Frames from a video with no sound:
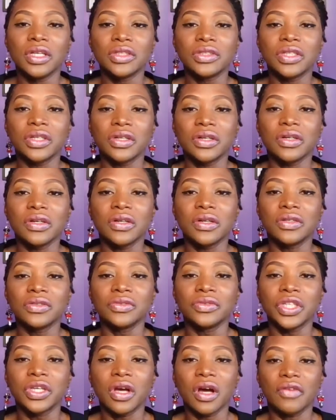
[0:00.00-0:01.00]
to
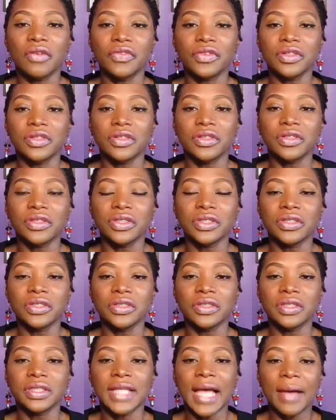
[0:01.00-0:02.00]
recover your
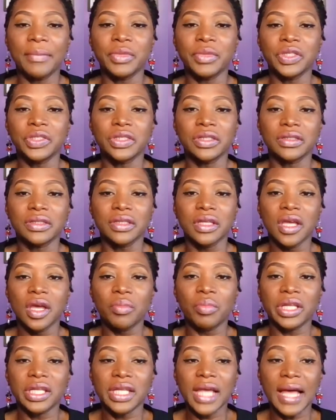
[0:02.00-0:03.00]
damages.
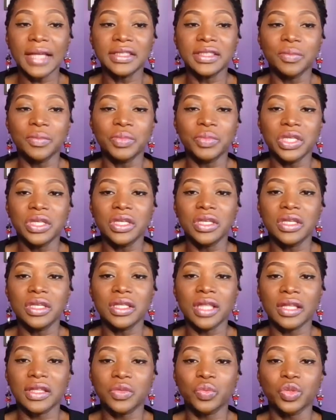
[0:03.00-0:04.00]
But it has to be
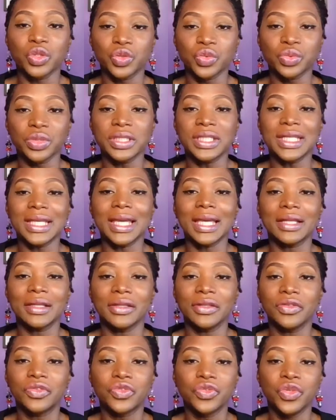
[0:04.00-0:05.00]
that it was really
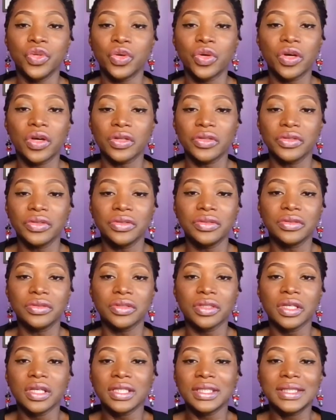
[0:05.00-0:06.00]
hidden. You couldn't
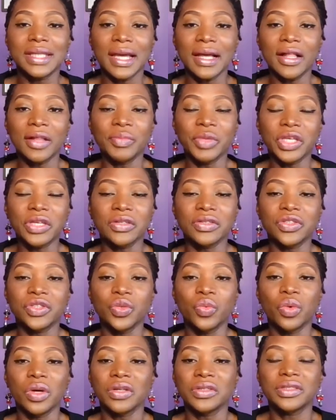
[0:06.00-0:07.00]
tell because you
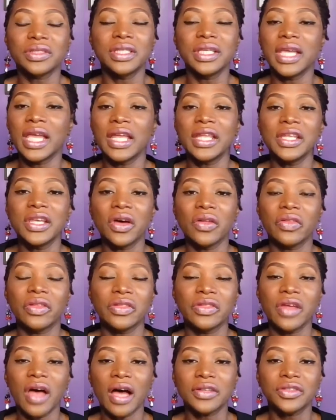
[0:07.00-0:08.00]
weren't seeing any other
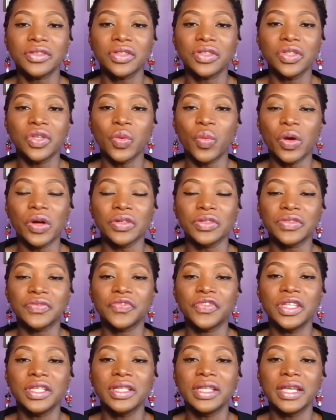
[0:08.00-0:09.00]
doctor, you weren't
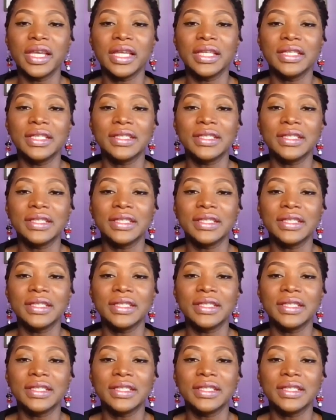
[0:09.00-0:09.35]
feeling any